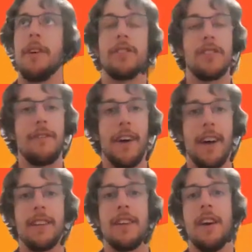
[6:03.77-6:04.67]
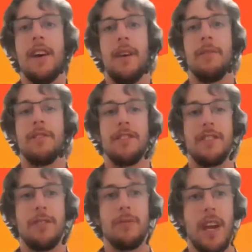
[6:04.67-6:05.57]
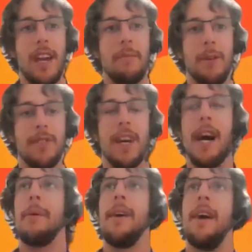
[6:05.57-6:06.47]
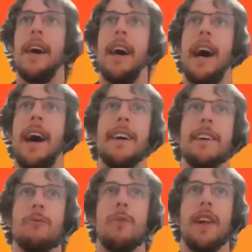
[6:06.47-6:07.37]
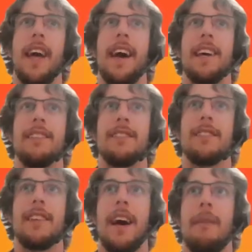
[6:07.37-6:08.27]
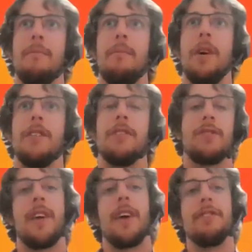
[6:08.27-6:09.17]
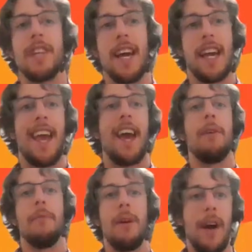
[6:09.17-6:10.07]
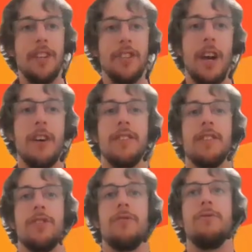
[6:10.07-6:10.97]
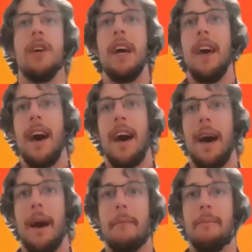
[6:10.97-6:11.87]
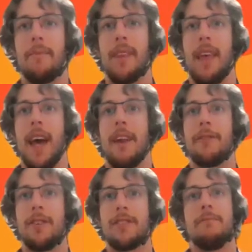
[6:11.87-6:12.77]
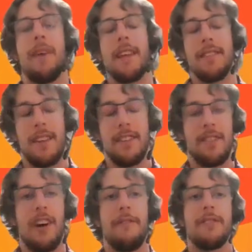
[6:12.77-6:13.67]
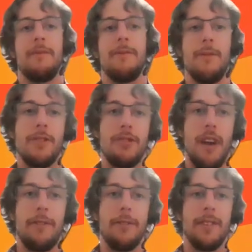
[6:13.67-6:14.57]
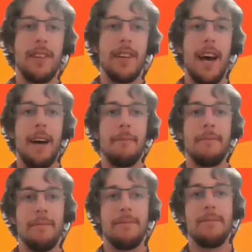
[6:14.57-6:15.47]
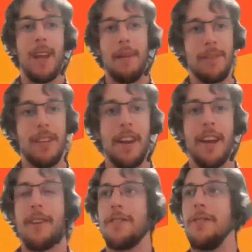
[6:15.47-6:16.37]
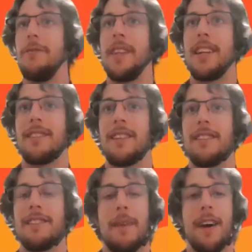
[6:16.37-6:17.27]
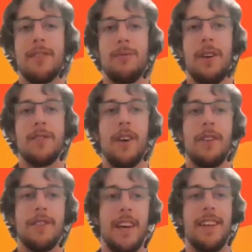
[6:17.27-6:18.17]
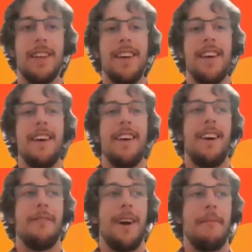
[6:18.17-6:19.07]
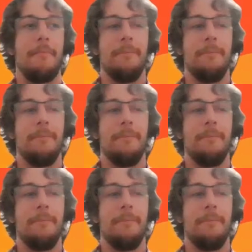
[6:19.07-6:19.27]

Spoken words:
emergency fund, which is still getting built up, as well as my sort of everyday account where my wage goes into, and I've got some money set aside for some future travel that I'm going to go do, and that's a decent amount as well. So I've